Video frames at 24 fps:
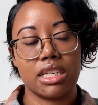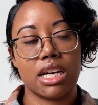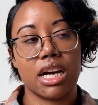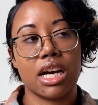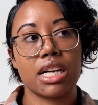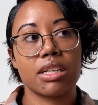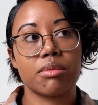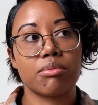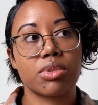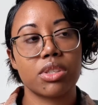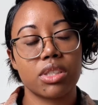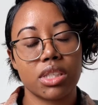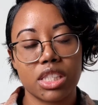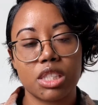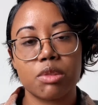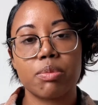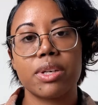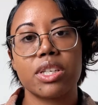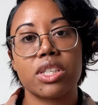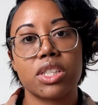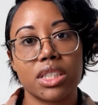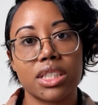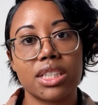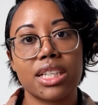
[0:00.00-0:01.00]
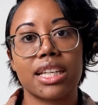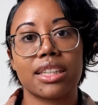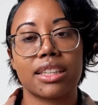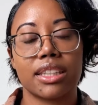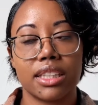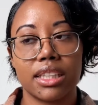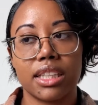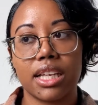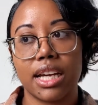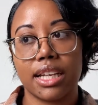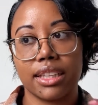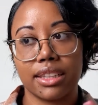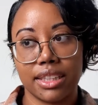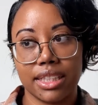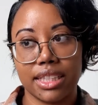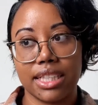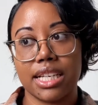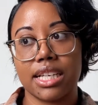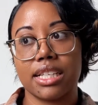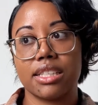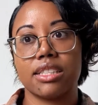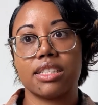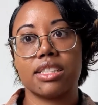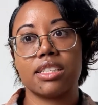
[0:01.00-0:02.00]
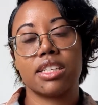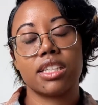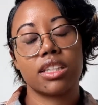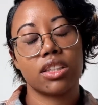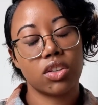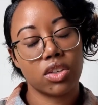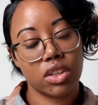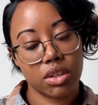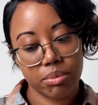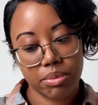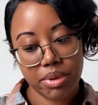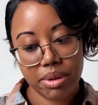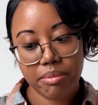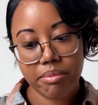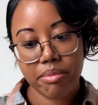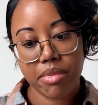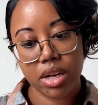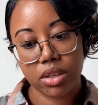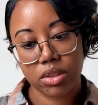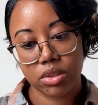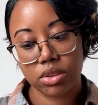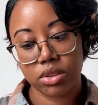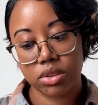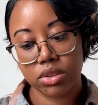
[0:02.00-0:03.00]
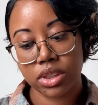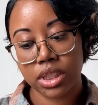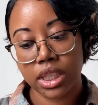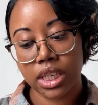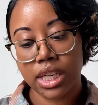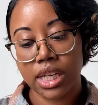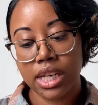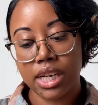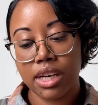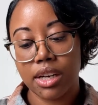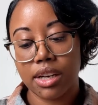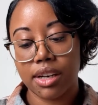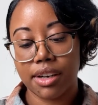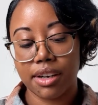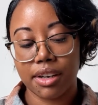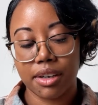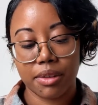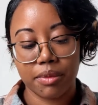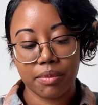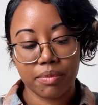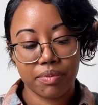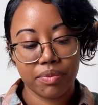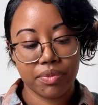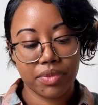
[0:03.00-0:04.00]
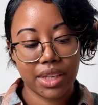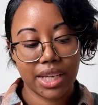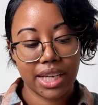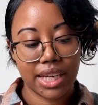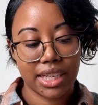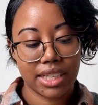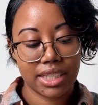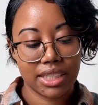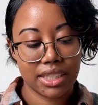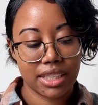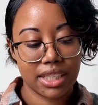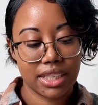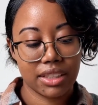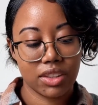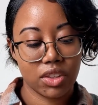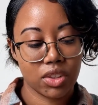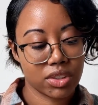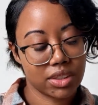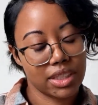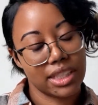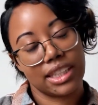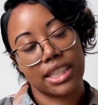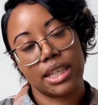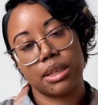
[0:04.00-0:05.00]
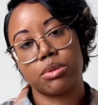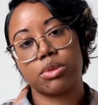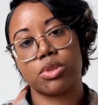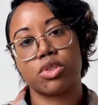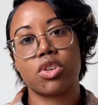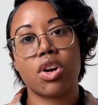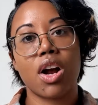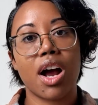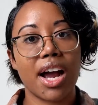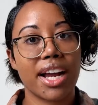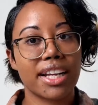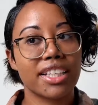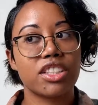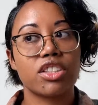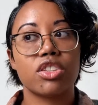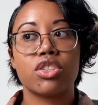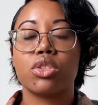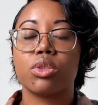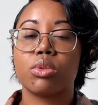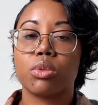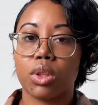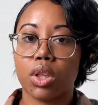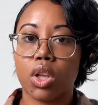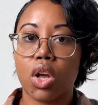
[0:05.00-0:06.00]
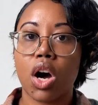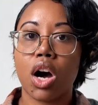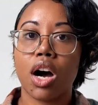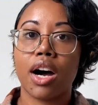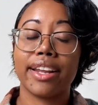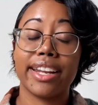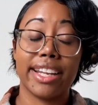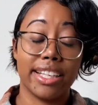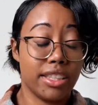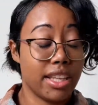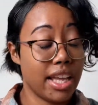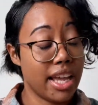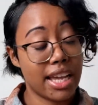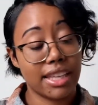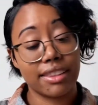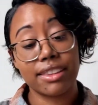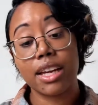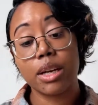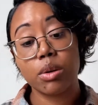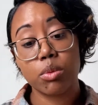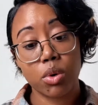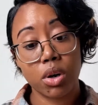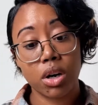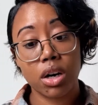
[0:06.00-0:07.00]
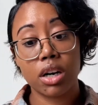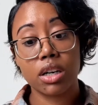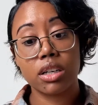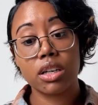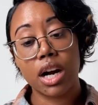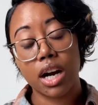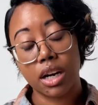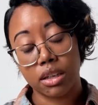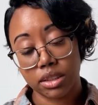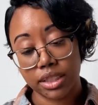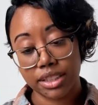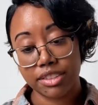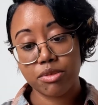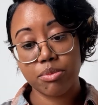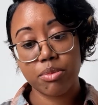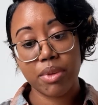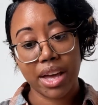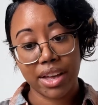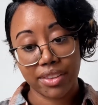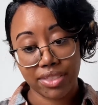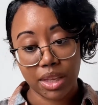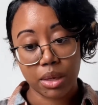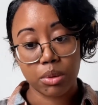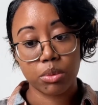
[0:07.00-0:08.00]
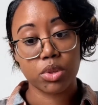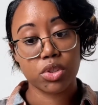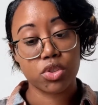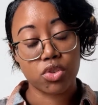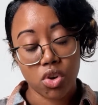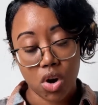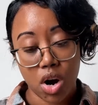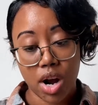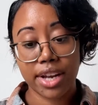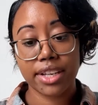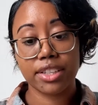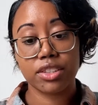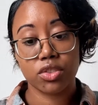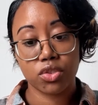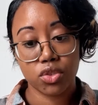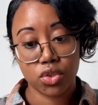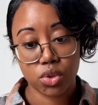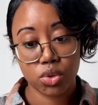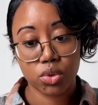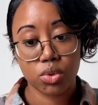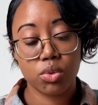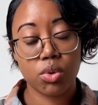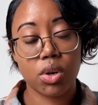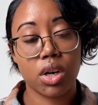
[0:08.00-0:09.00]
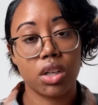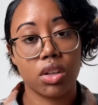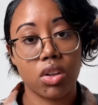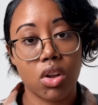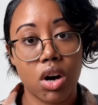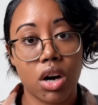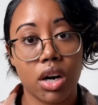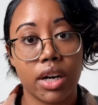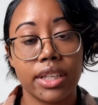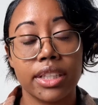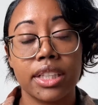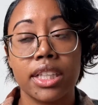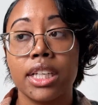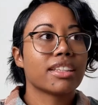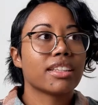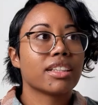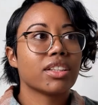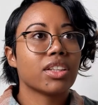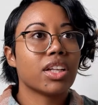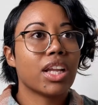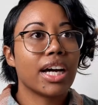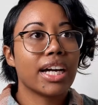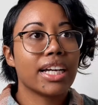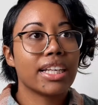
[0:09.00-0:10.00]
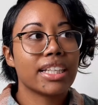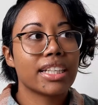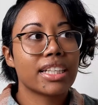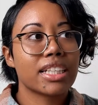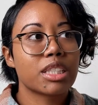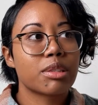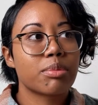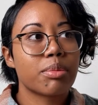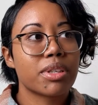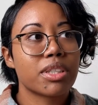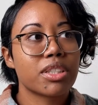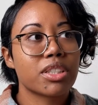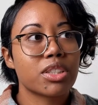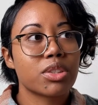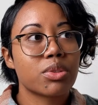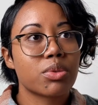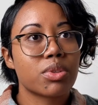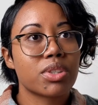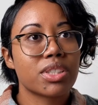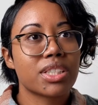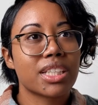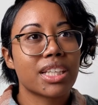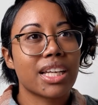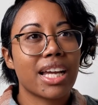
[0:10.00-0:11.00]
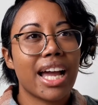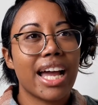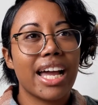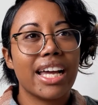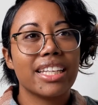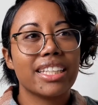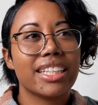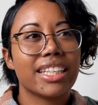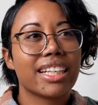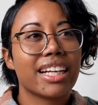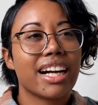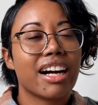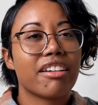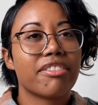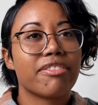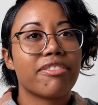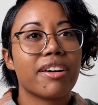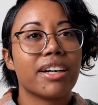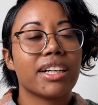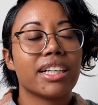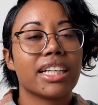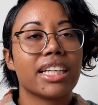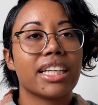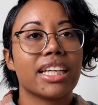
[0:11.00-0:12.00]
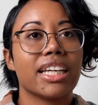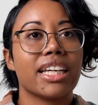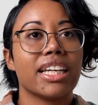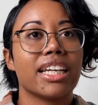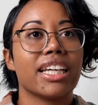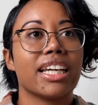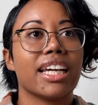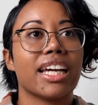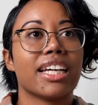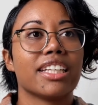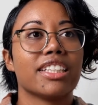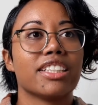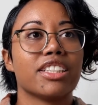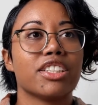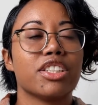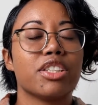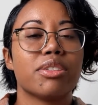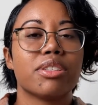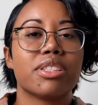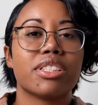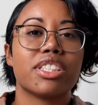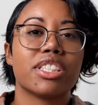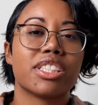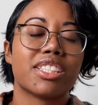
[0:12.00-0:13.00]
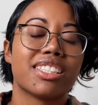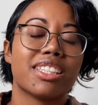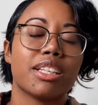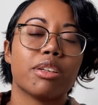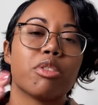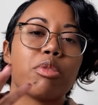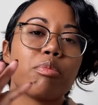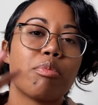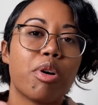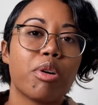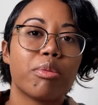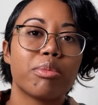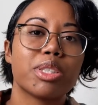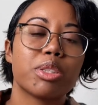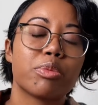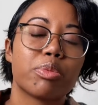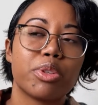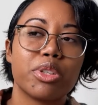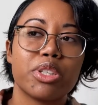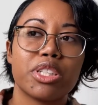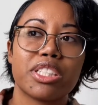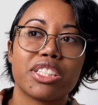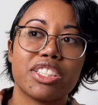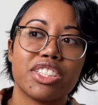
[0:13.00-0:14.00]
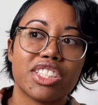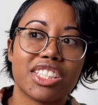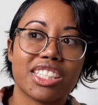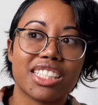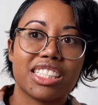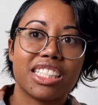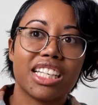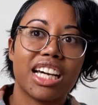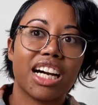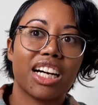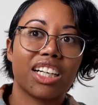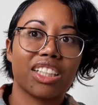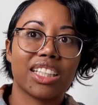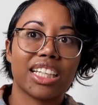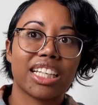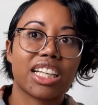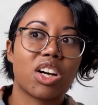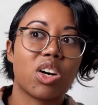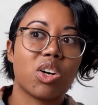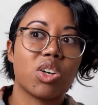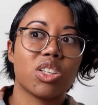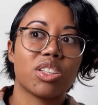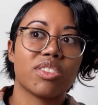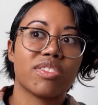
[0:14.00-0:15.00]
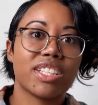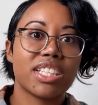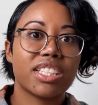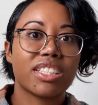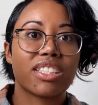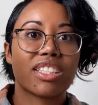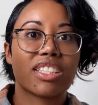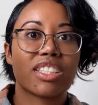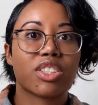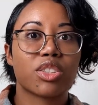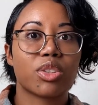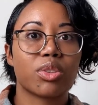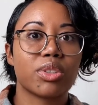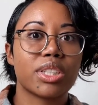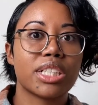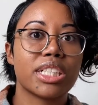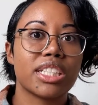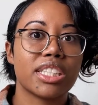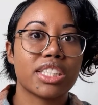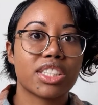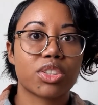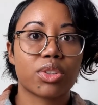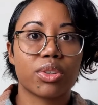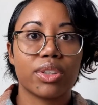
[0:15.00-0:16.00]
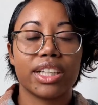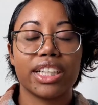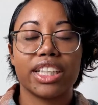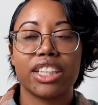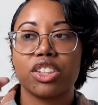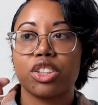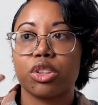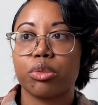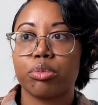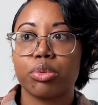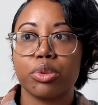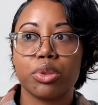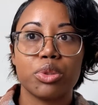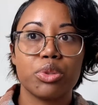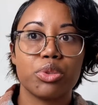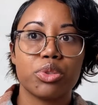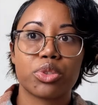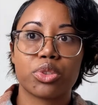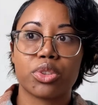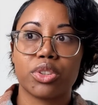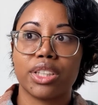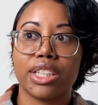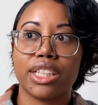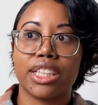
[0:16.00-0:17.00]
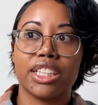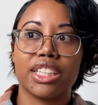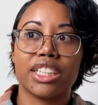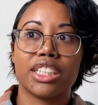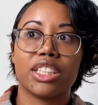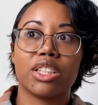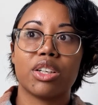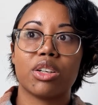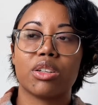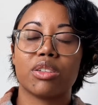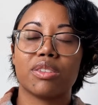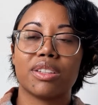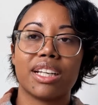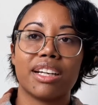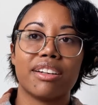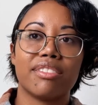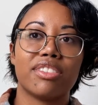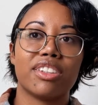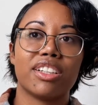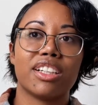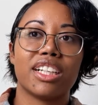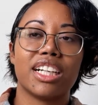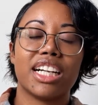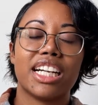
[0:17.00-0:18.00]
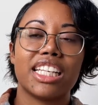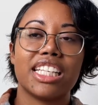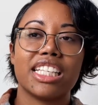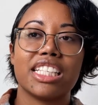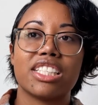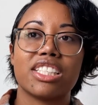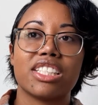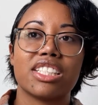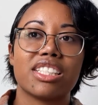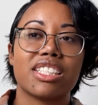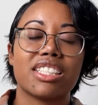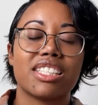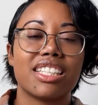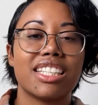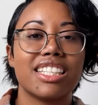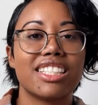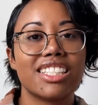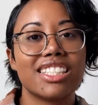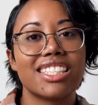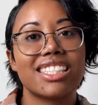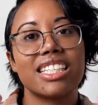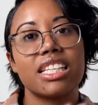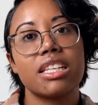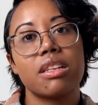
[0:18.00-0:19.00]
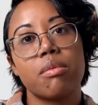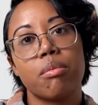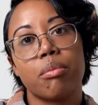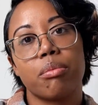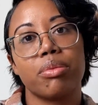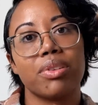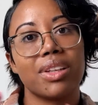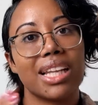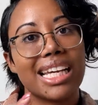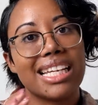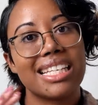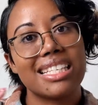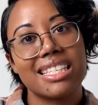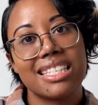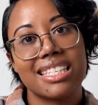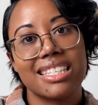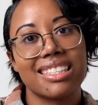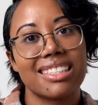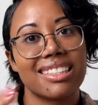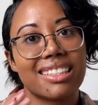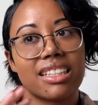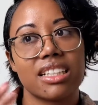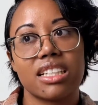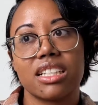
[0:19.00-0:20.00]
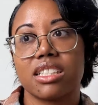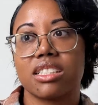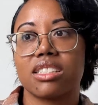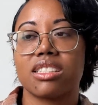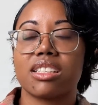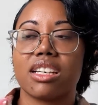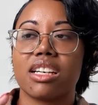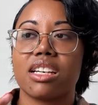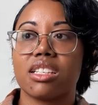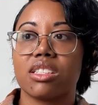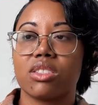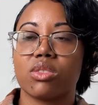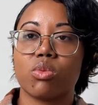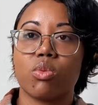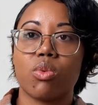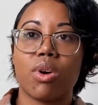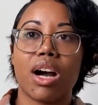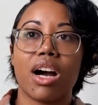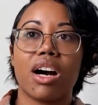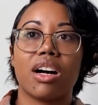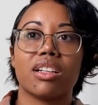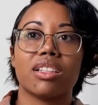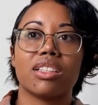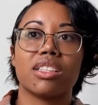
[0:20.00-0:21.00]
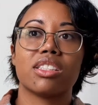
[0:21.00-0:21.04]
times, especially at the end. It did look a bit muddled, and it looked like they were trying to do a lot, and they were. I'll give them that. They were trying to do a lot. I think the lighting, especially towards the end, it got funky, and you could just, there were moments where you can just tell, like, oh, this is green screen or blue screen or whatever, and it just didn't blend as well.